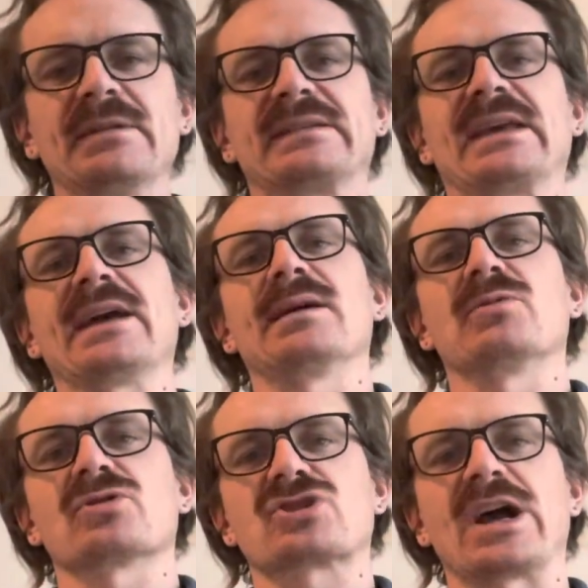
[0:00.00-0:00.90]
is Ghena
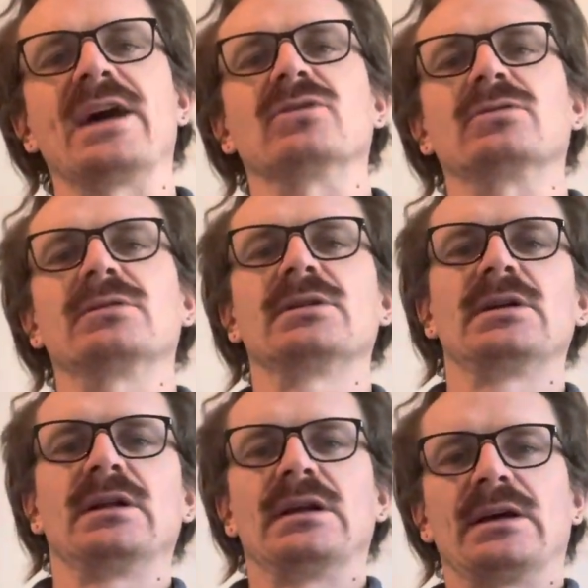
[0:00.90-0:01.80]
Morosanu
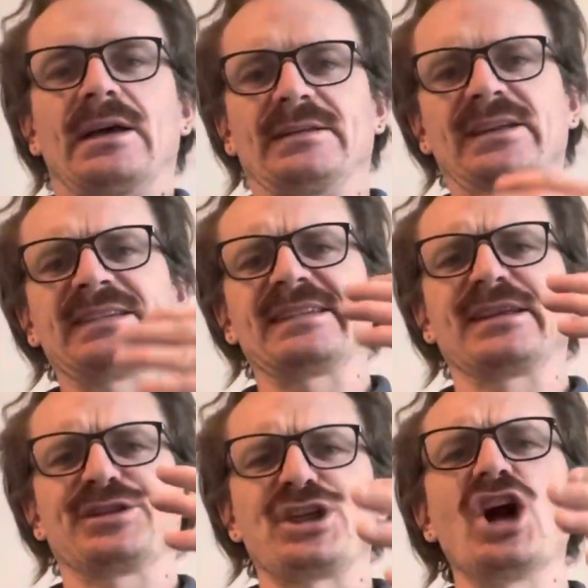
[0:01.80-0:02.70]
and this is
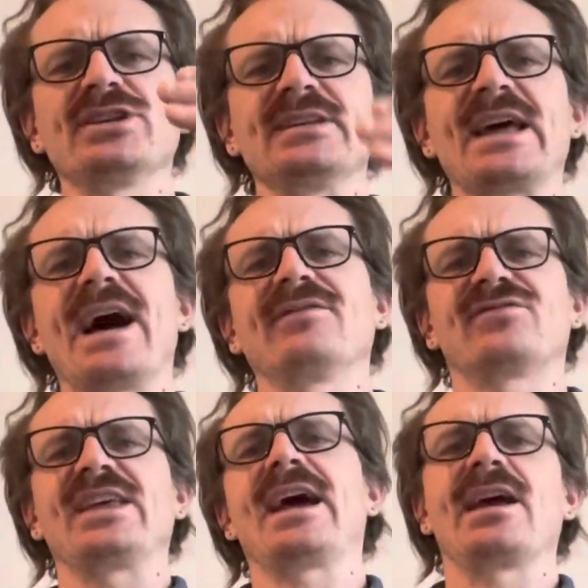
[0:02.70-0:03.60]
the
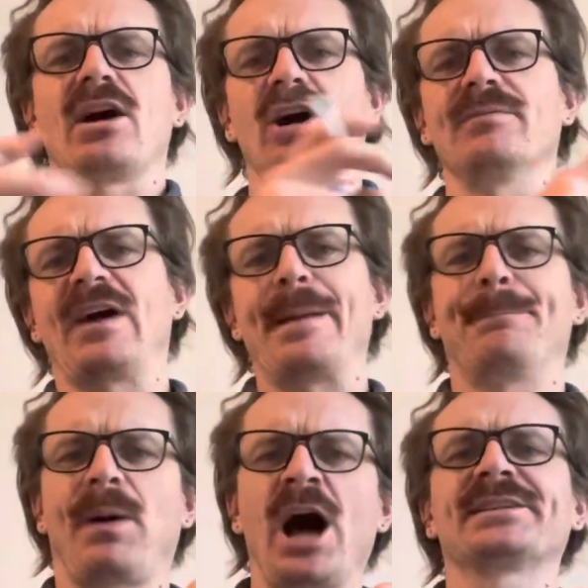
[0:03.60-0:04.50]
39th day on my
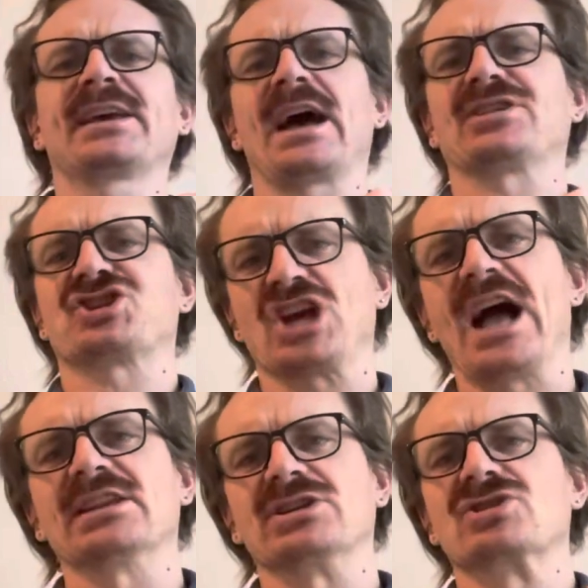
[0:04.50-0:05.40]
podcast
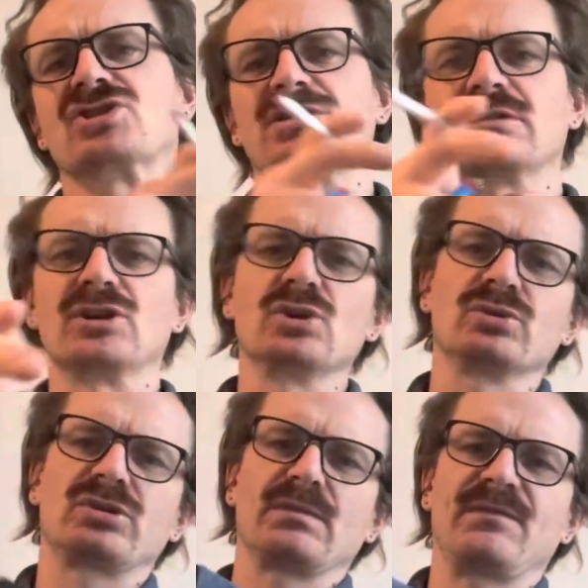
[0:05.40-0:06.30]
challenge,
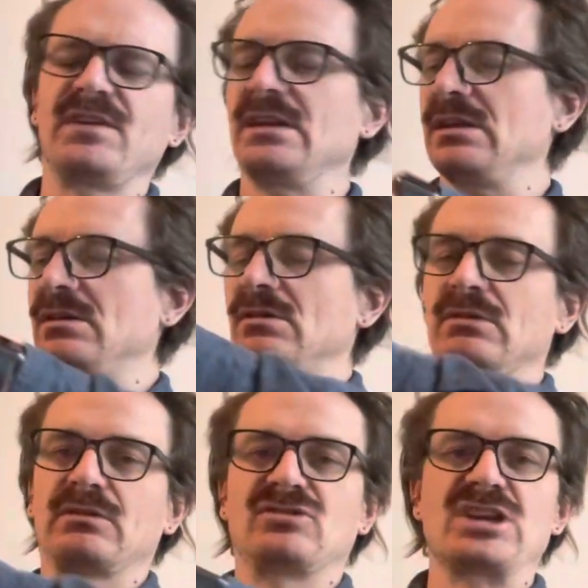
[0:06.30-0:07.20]
YouTube
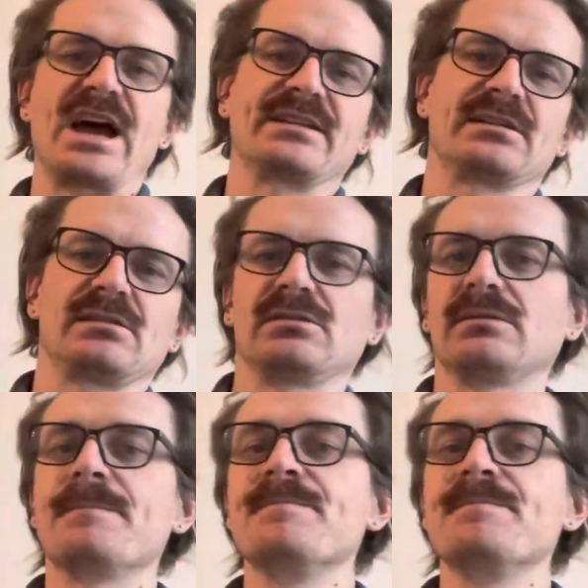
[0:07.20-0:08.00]
videos, channel,